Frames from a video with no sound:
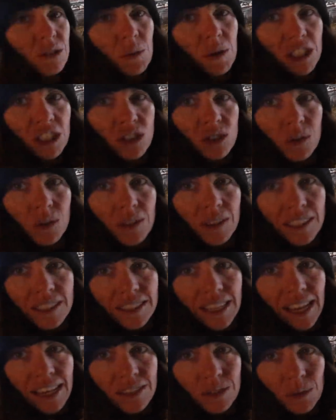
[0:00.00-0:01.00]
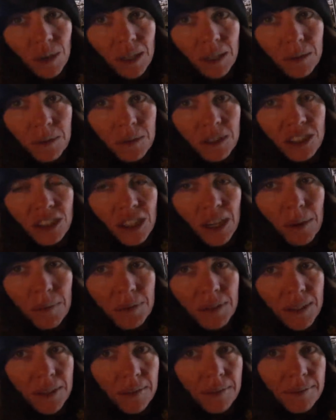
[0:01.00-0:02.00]
22 of these guys ready to be
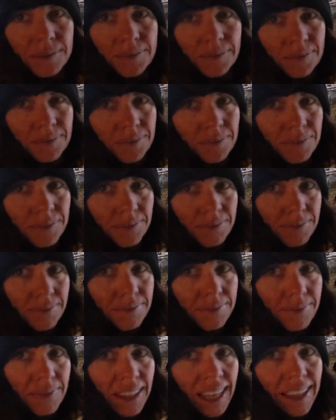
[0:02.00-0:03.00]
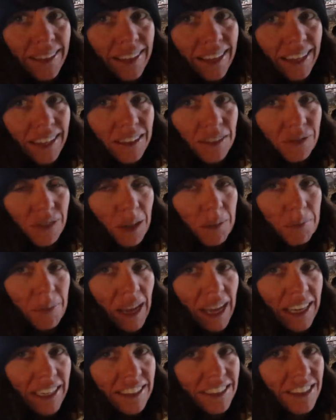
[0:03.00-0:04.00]
shipped. And they get the front
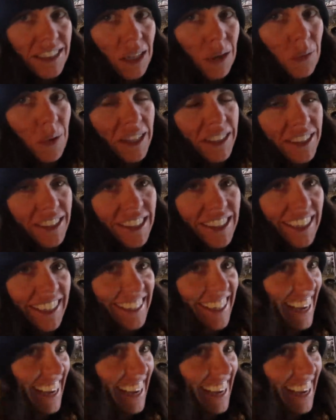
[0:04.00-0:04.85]
pen until Wednesday